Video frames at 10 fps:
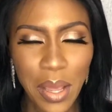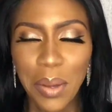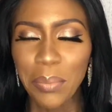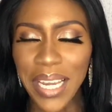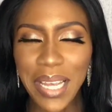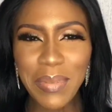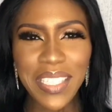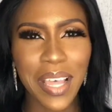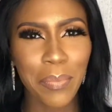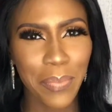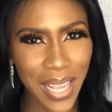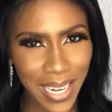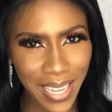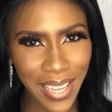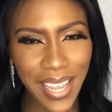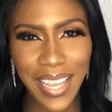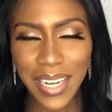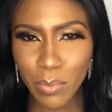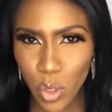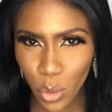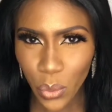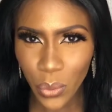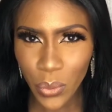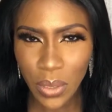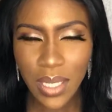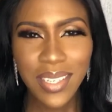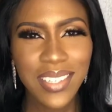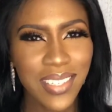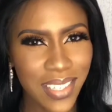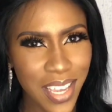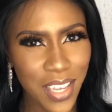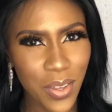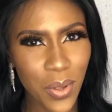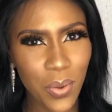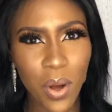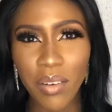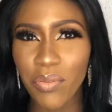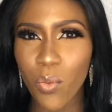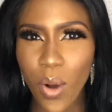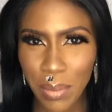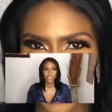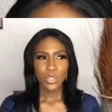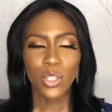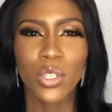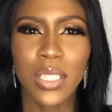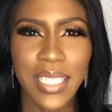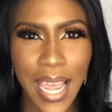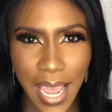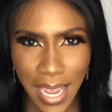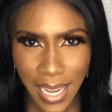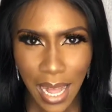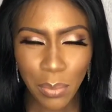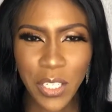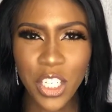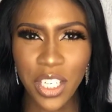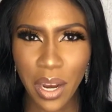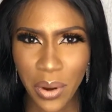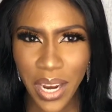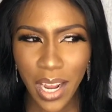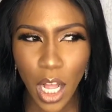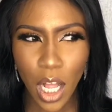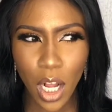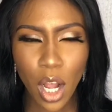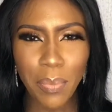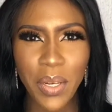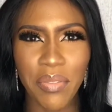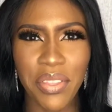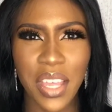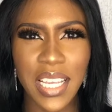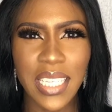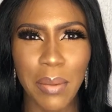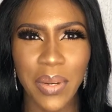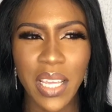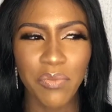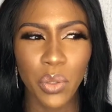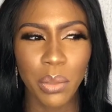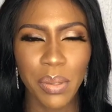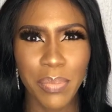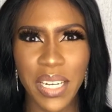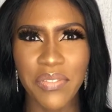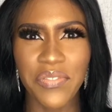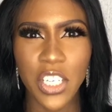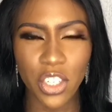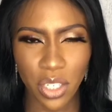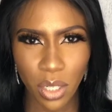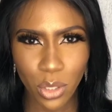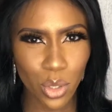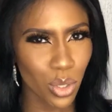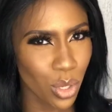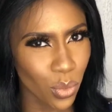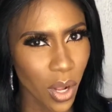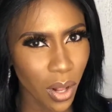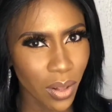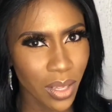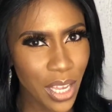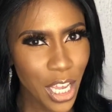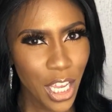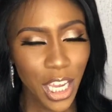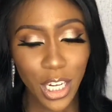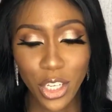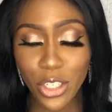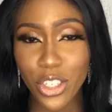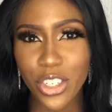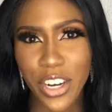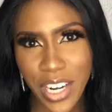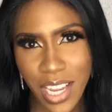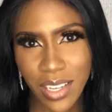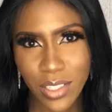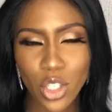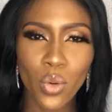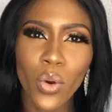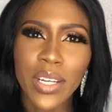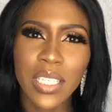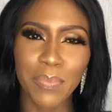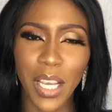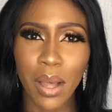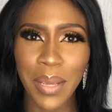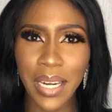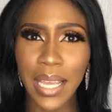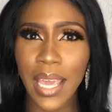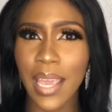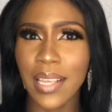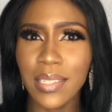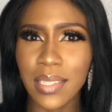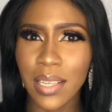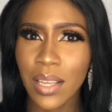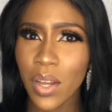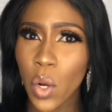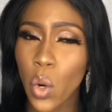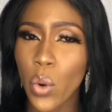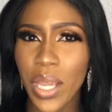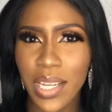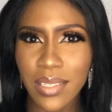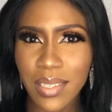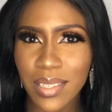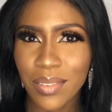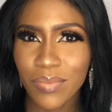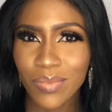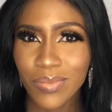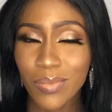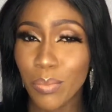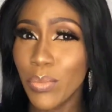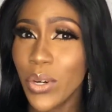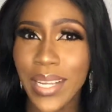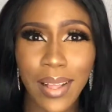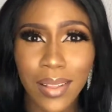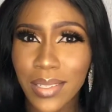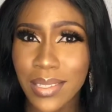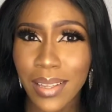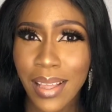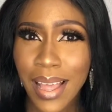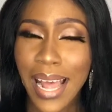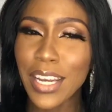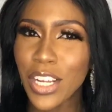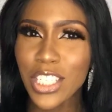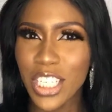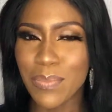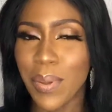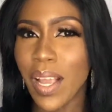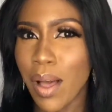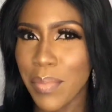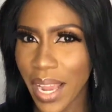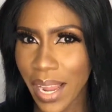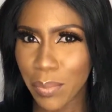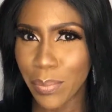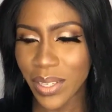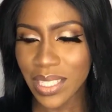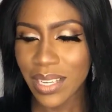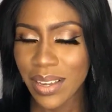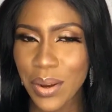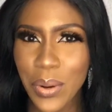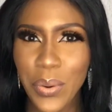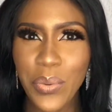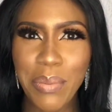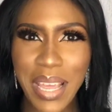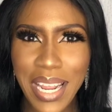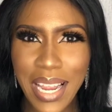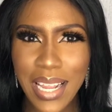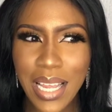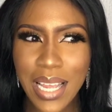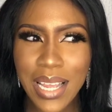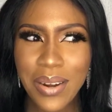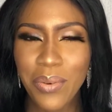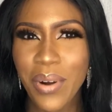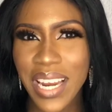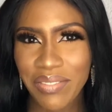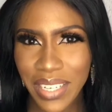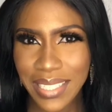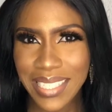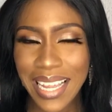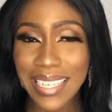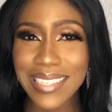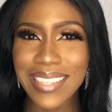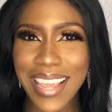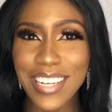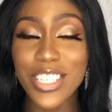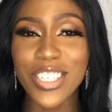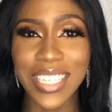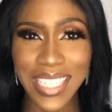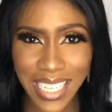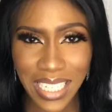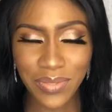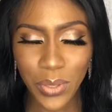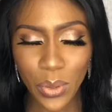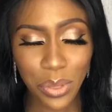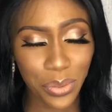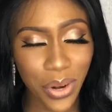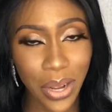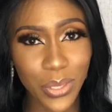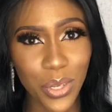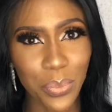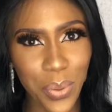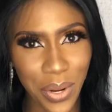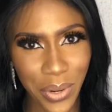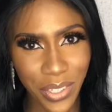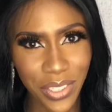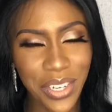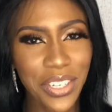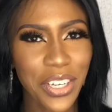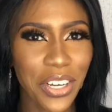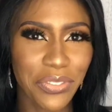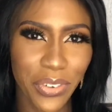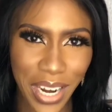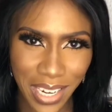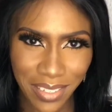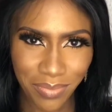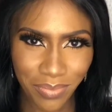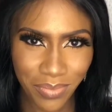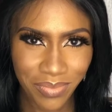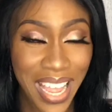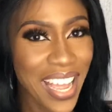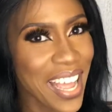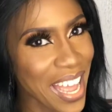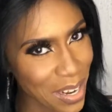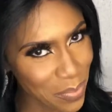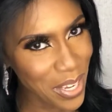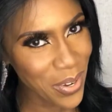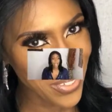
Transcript: My name is Ebele Enemchukwu, CEO of Wabi. So today I'll be sharing a couple of things I believe will be beneficial to you all in your journey towards becoming kings, queens, models, and not just becoming, but remaining relevant and staying successful throughout your period of reign and beyond.